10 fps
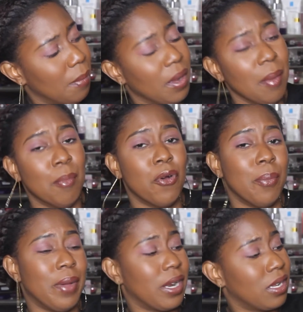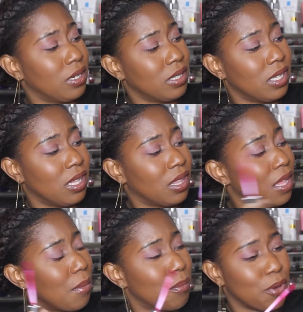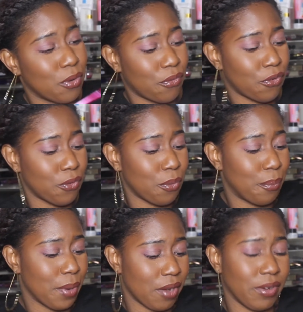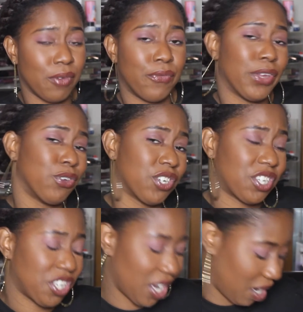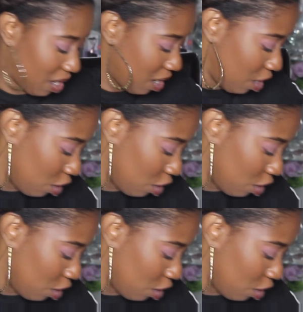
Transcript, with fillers: But More Better, that beautiful berry fuchsia shade.